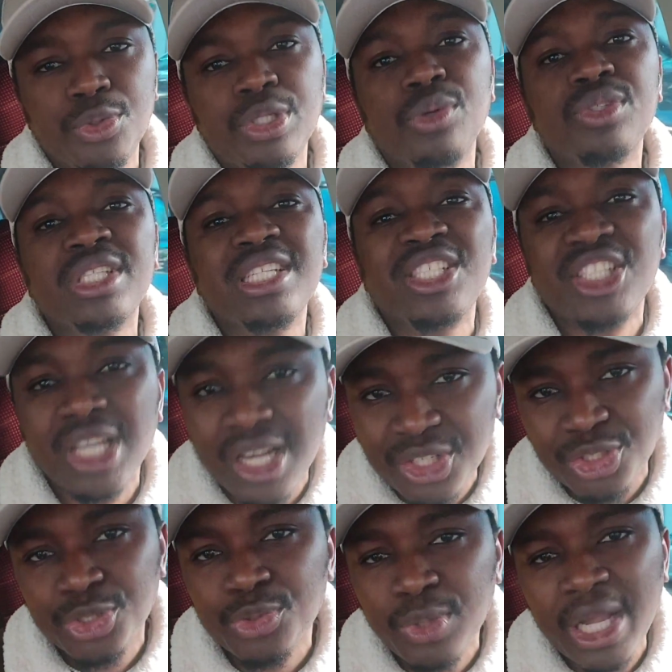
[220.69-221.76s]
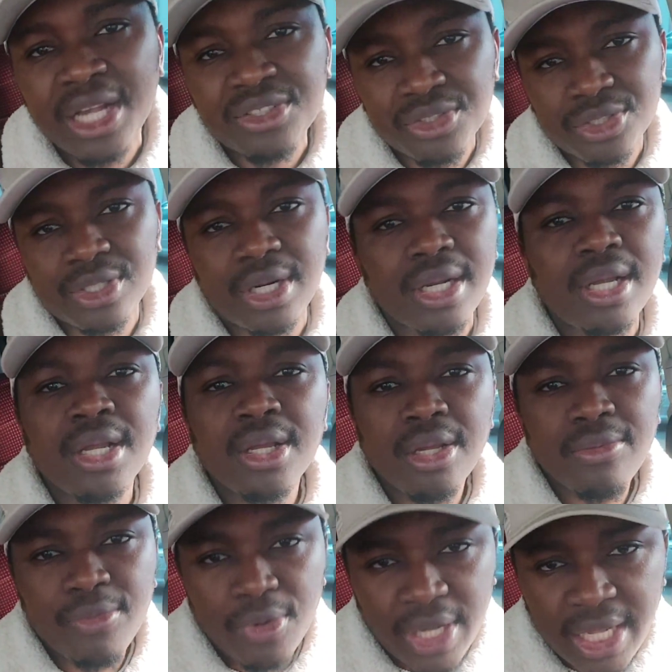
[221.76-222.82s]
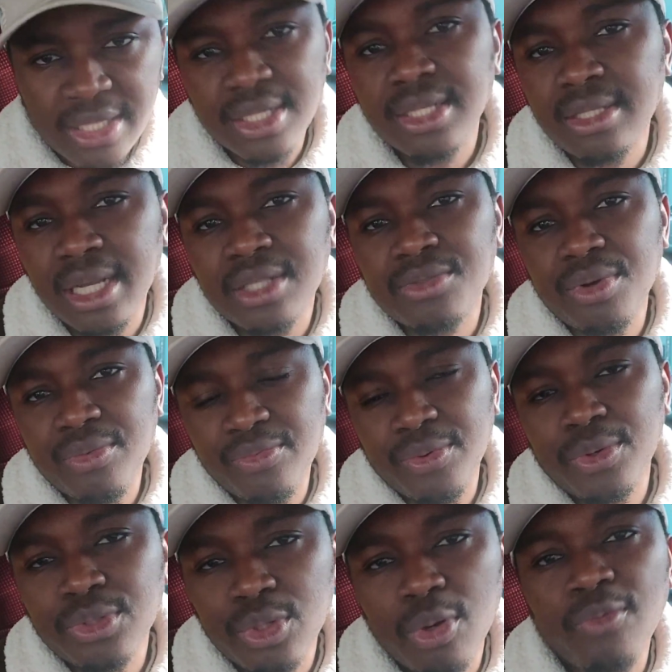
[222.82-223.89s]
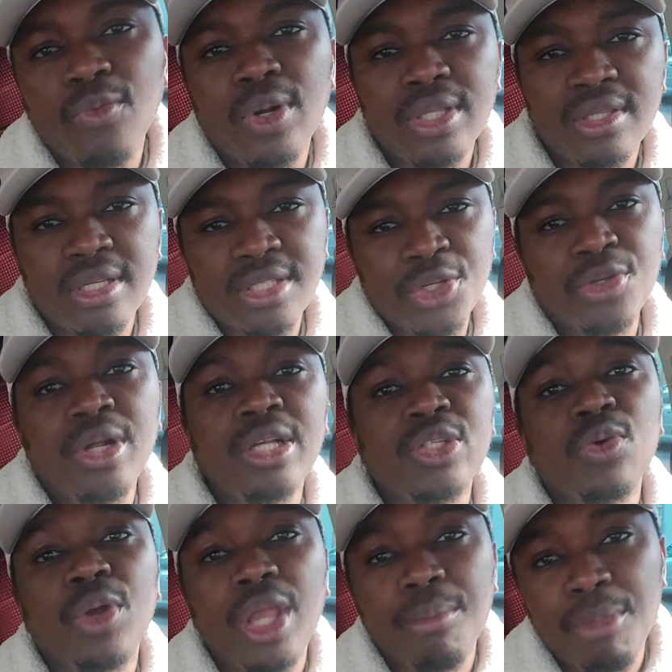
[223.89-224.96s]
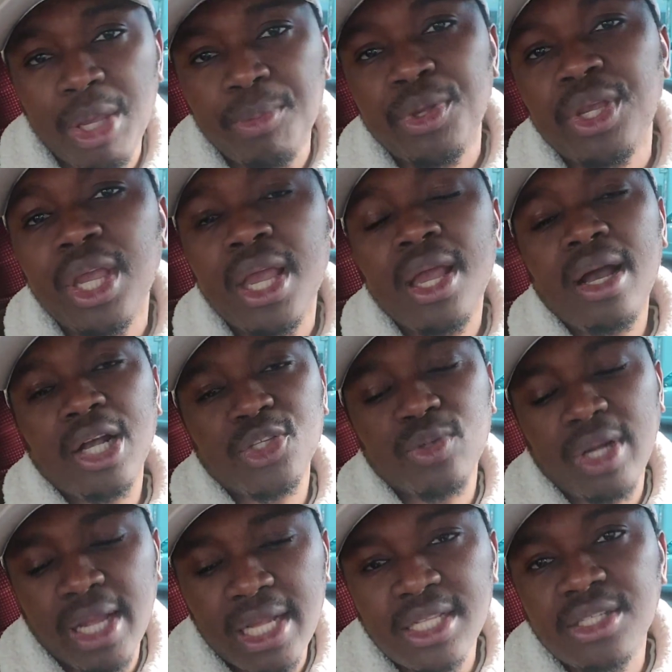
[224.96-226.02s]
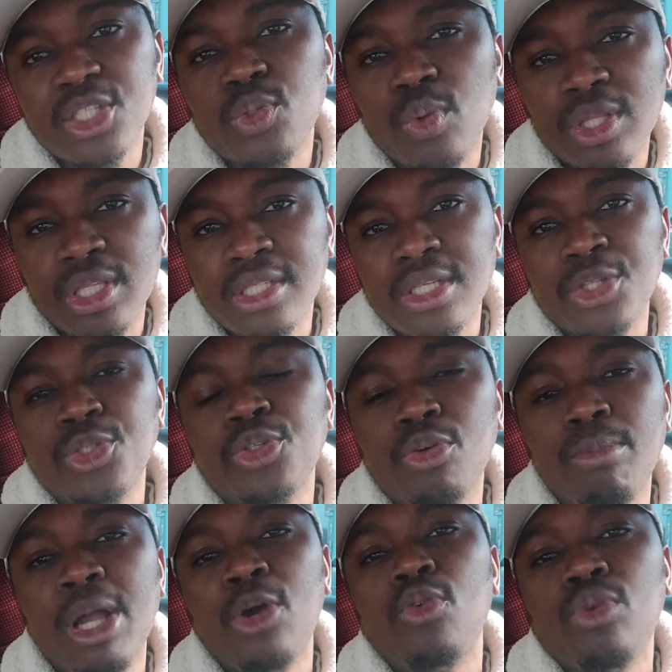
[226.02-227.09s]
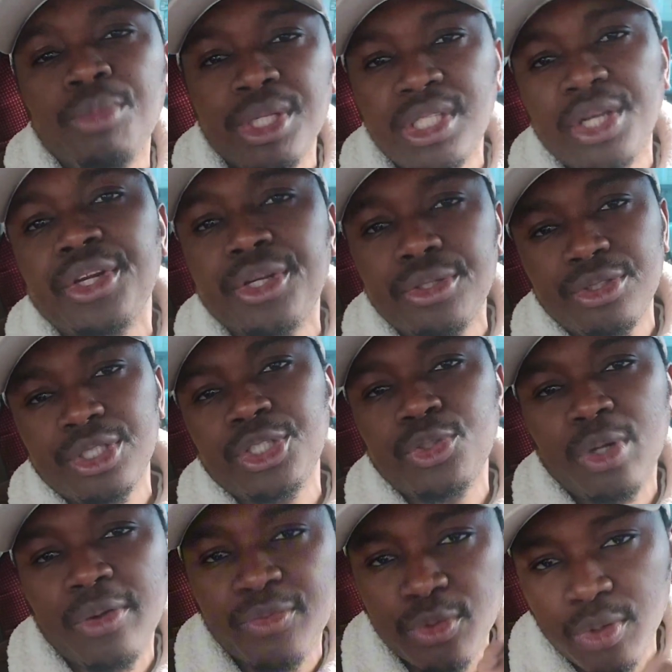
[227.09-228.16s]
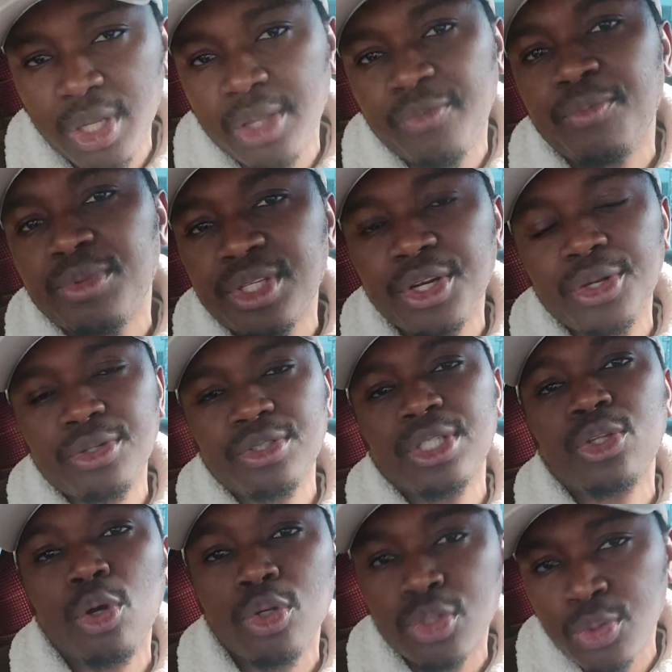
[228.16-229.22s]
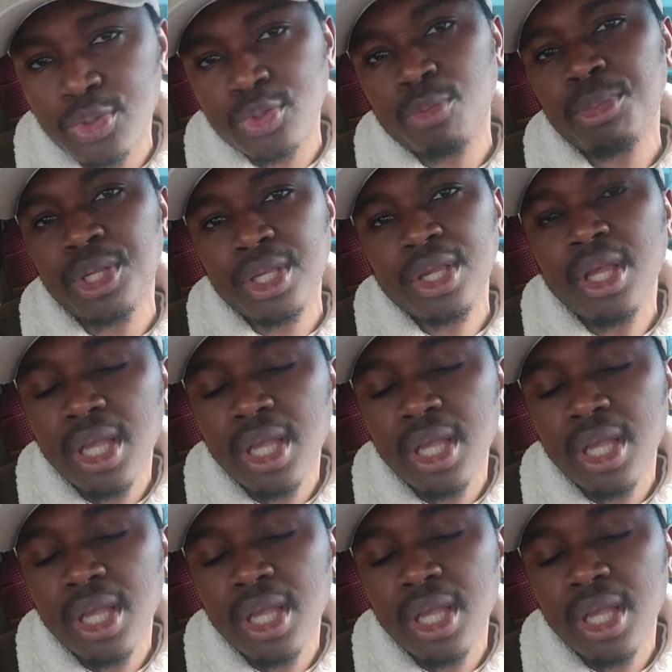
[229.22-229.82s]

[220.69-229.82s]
They will still charge you extra for getting that refund of 1,000 euro. And say, okay, maybe as you are getting this 1,000 euro, my own will be 300. You have to give 300 also to me